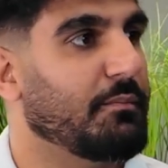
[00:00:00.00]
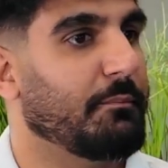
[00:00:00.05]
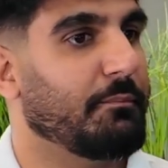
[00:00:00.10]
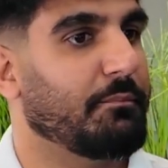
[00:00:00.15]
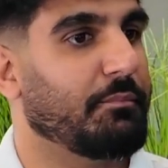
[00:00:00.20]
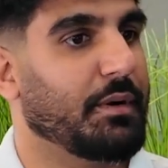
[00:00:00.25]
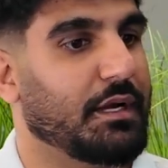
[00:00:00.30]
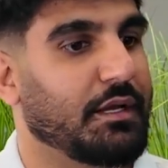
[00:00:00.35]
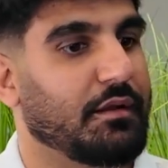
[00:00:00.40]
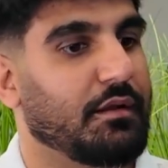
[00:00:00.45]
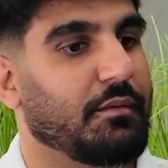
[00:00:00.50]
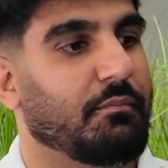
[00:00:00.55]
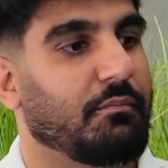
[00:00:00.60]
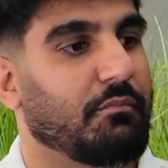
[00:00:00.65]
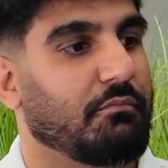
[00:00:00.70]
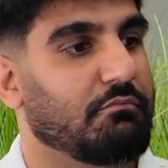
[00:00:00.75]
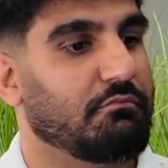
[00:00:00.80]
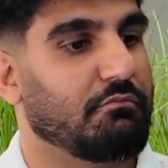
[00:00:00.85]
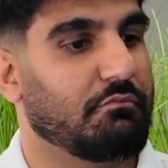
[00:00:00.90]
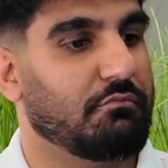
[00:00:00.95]
But
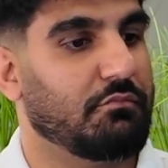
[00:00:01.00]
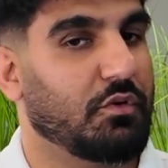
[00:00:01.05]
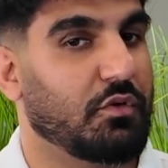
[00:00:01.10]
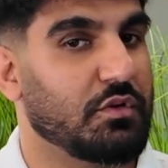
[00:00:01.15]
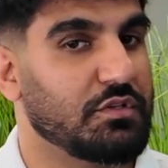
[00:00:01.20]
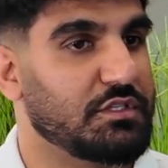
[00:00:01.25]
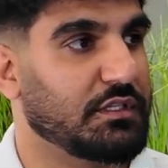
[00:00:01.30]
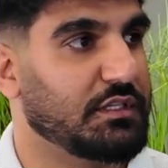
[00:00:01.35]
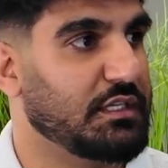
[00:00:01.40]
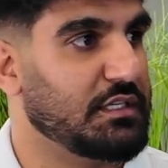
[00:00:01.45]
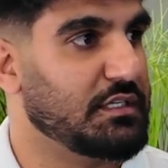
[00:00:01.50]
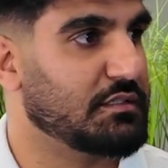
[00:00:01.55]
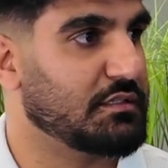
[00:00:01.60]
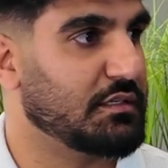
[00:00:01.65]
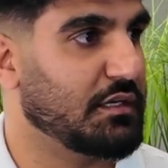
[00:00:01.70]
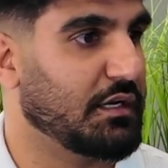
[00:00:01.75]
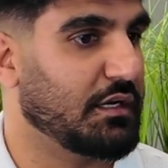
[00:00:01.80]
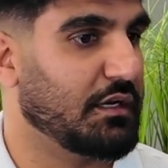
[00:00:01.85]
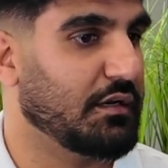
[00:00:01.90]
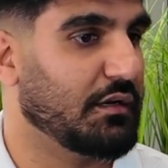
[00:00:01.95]
most of these,
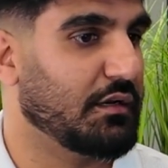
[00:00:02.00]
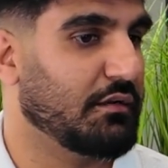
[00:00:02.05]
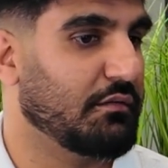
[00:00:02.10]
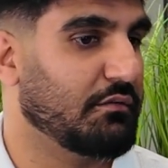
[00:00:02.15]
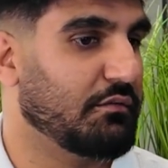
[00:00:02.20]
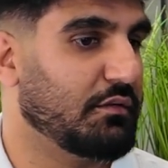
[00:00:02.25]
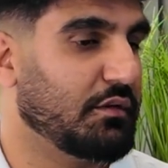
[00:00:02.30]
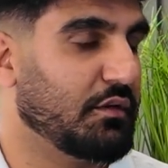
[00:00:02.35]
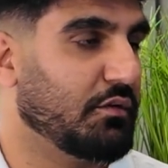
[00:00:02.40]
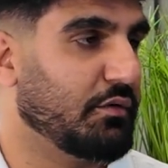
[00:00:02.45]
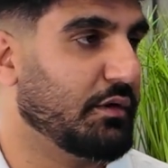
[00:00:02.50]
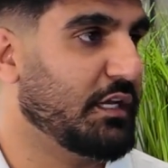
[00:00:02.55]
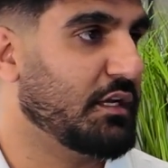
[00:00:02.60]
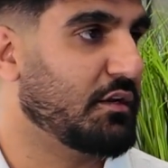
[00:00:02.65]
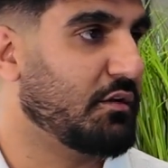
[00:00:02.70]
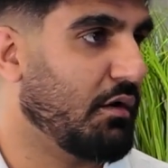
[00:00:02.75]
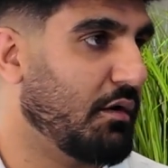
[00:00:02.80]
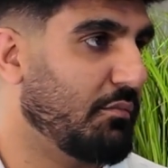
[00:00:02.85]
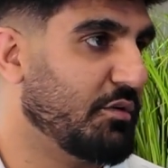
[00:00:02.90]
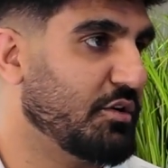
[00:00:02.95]

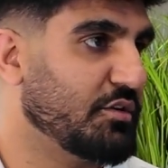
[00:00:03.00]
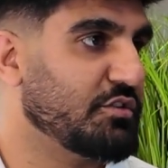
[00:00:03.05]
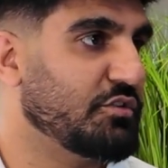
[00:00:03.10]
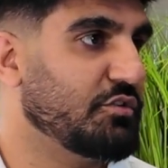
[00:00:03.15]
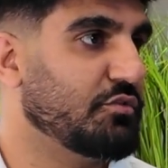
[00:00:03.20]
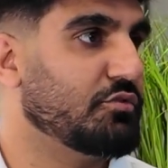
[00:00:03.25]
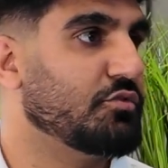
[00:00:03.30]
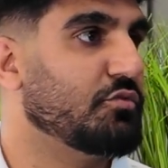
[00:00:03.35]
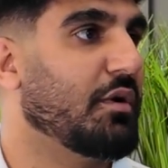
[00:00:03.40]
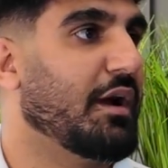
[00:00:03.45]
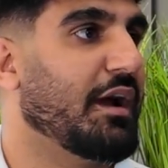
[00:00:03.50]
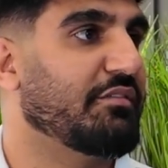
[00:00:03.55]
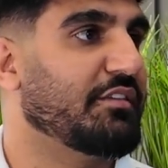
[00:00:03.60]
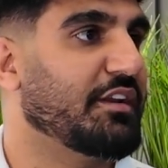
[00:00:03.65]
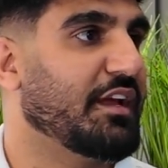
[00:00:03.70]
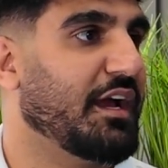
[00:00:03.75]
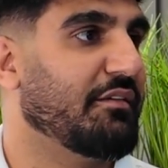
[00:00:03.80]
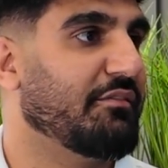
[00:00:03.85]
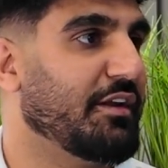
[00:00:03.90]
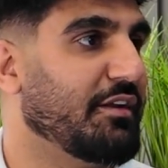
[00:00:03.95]
e-commerce, you do have to
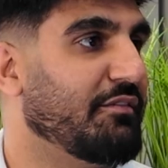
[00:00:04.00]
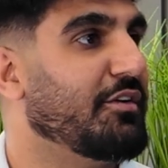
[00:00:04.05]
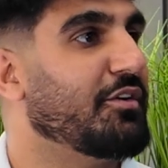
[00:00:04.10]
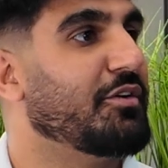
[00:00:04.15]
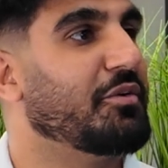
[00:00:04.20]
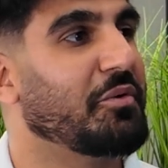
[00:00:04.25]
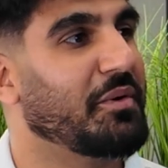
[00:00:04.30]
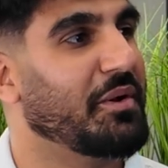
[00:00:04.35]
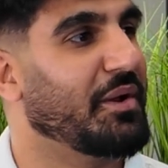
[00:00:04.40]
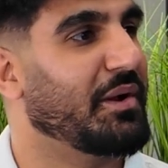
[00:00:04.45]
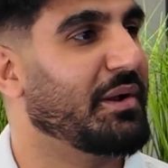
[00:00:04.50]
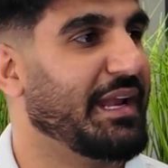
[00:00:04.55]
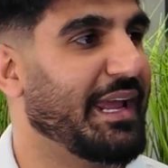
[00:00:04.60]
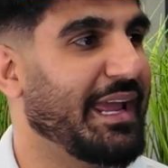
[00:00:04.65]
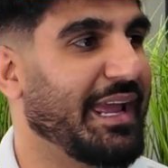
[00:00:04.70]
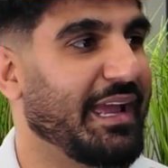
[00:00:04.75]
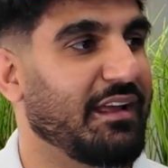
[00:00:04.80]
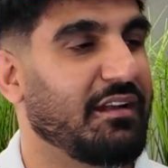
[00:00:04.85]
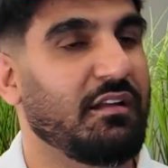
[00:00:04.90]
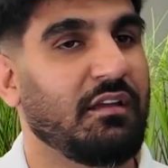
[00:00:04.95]
have inventory on
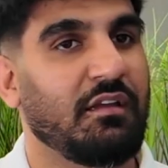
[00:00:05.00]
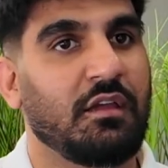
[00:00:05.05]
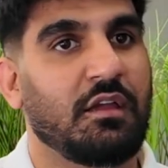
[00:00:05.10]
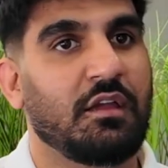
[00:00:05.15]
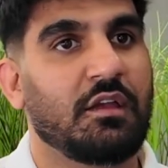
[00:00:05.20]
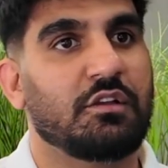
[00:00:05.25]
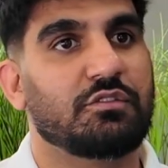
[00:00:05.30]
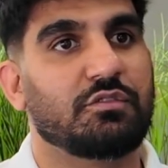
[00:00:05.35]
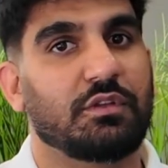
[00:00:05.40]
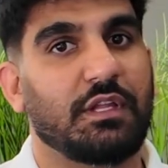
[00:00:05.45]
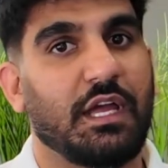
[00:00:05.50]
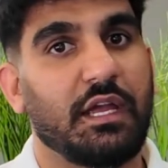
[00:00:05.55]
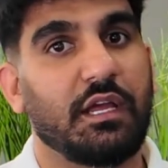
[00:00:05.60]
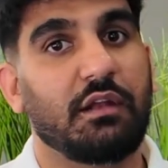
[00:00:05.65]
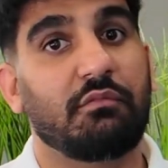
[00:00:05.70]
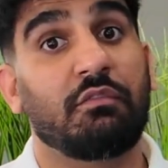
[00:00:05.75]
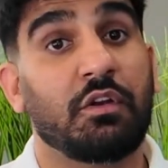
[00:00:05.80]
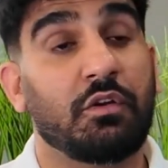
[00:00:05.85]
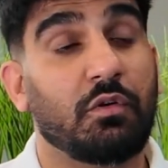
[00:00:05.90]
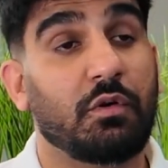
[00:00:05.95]
hand. So that
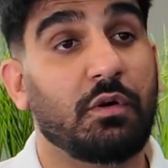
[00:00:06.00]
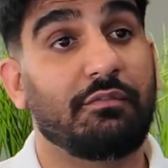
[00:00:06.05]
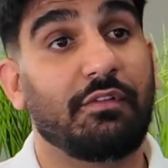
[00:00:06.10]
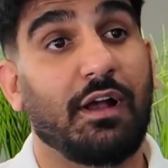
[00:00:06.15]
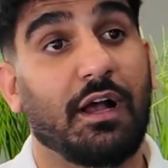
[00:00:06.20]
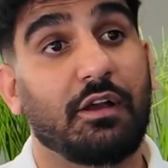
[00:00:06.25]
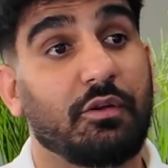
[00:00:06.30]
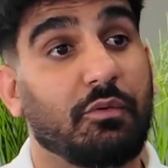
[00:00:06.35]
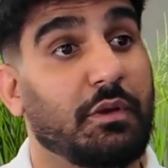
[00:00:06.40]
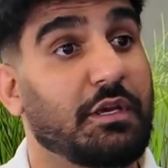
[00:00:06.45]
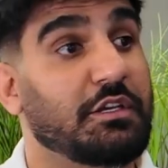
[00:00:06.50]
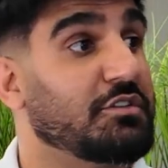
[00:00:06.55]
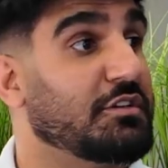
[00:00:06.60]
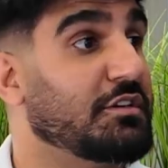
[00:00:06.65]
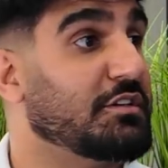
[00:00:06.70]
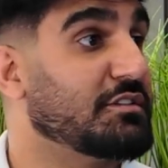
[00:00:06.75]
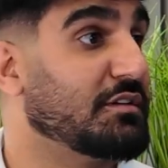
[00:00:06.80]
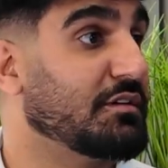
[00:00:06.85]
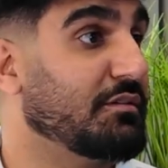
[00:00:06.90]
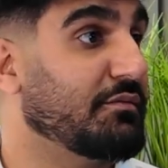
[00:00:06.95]
inventory valuation
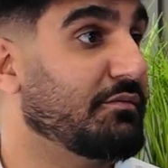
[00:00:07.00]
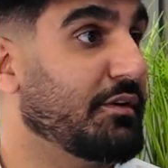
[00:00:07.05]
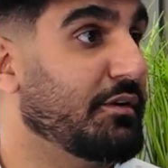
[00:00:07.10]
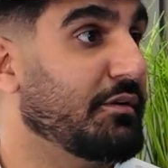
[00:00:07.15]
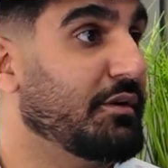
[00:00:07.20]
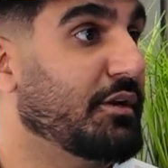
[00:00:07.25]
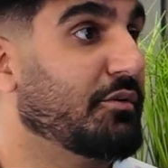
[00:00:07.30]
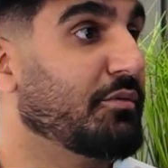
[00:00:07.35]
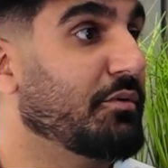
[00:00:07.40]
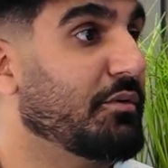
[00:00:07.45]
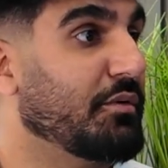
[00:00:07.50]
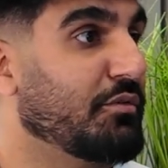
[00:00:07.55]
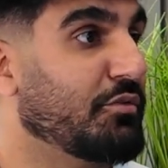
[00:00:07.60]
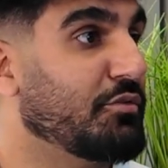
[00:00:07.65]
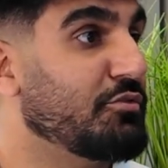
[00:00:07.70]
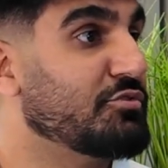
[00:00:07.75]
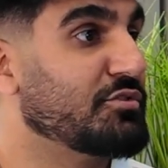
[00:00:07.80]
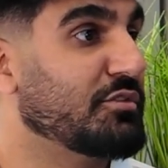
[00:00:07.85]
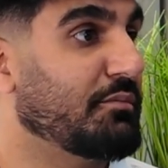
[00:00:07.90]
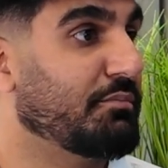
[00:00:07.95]
is a very
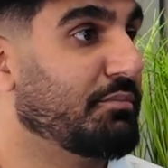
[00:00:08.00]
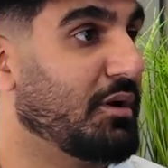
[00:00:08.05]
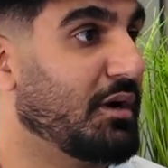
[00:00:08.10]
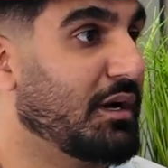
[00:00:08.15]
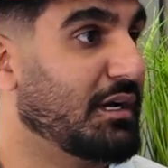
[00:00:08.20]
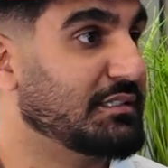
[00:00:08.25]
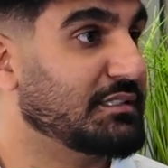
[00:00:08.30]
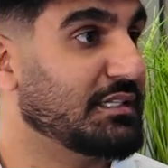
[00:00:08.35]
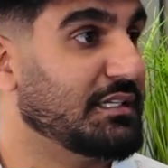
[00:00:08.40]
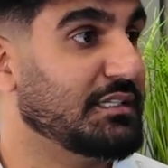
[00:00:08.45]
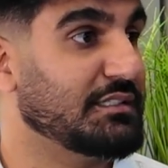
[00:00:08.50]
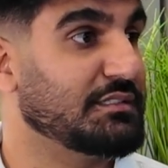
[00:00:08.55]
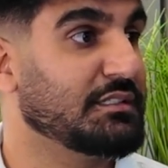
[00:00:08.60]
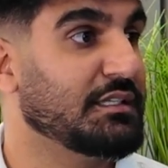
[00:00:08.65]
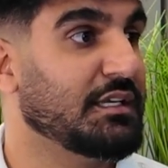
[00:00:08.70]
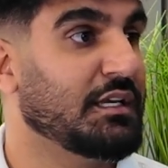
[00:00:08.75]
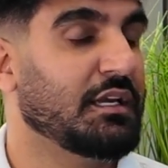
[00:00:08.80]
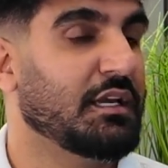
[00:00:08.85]
crucial process.